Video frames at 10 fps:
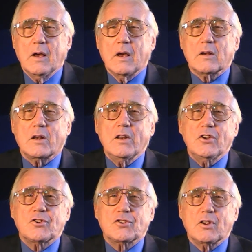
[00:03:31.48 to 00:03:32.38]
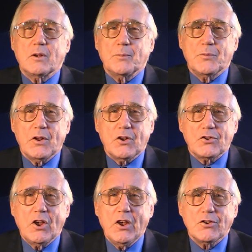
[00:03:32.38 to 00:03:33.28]
At least, that
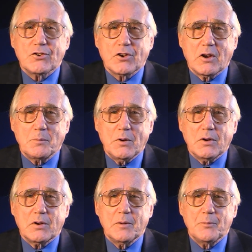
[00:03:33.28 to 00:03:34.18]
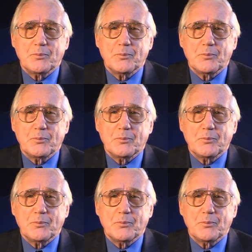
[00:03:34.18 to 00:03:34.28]
is his statement.